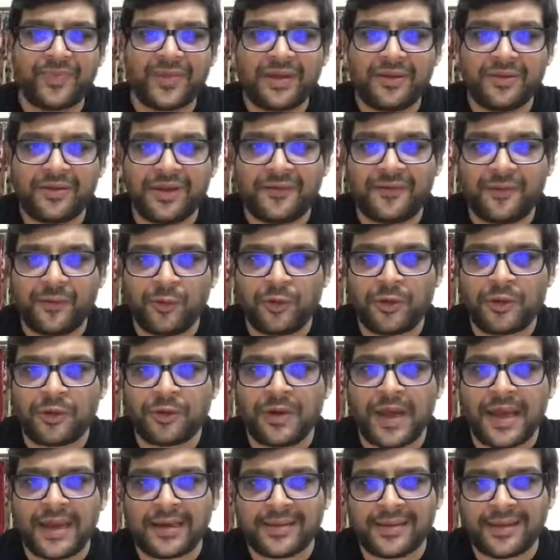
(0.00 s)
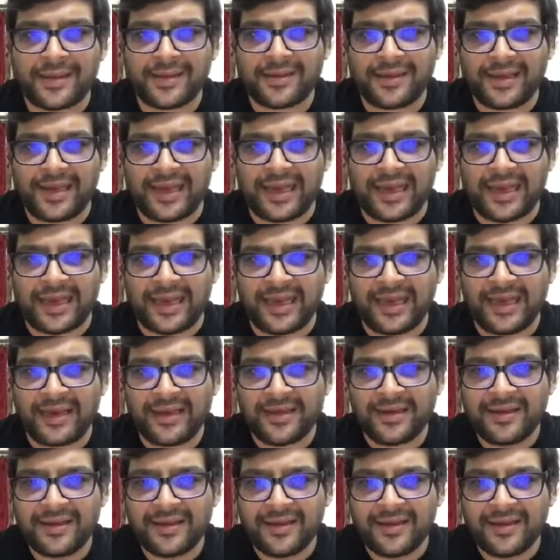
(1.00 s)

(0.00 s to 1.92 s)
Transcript: So if root 2x is a,